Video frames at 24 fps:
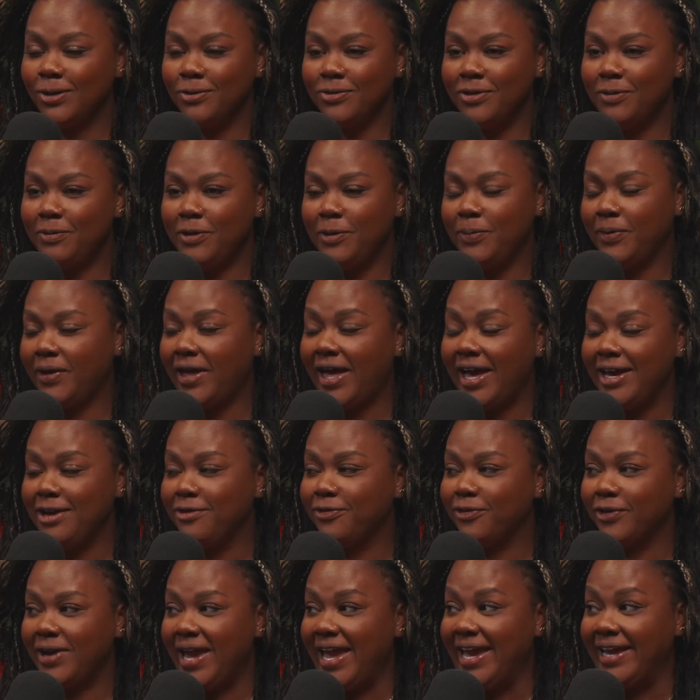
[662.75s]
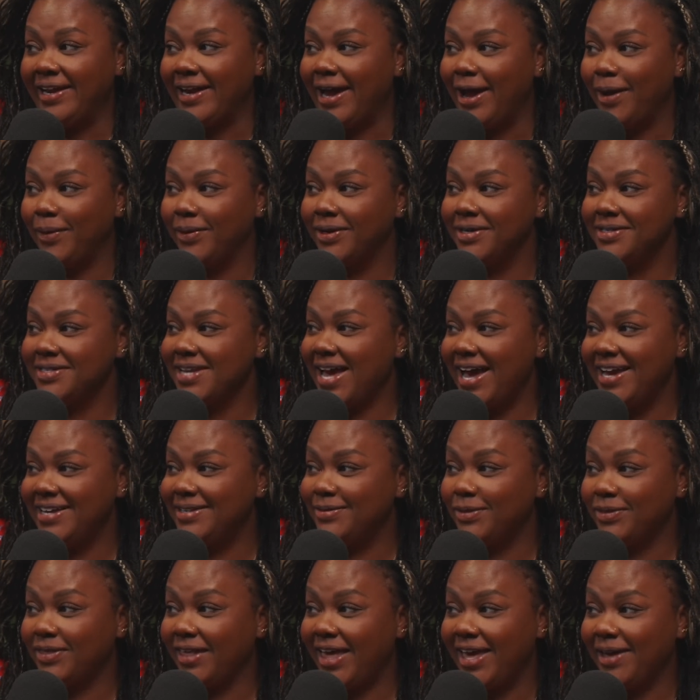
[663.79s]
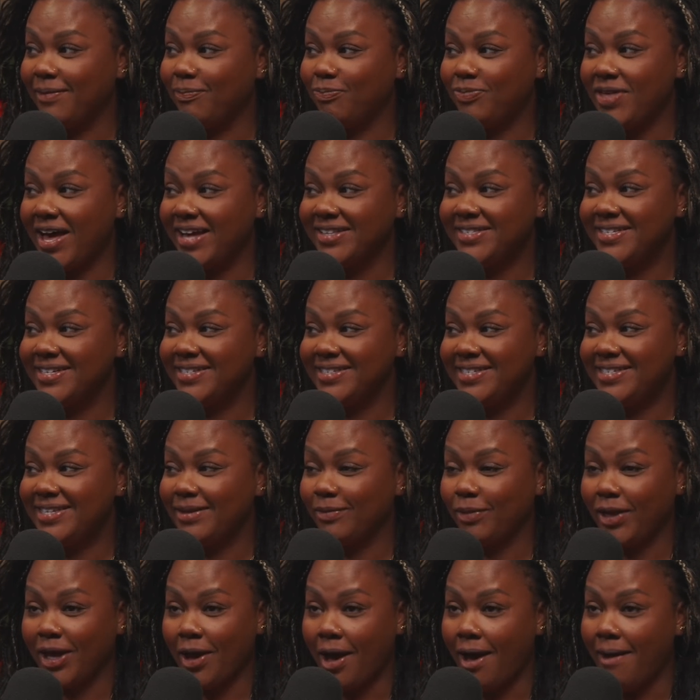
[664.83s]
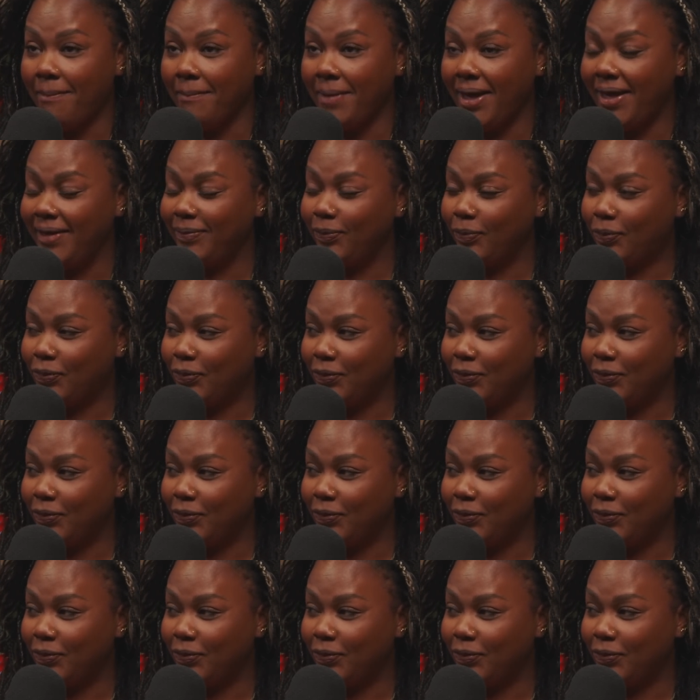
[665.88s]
learned that people hike for 8 hours. That's in like a month.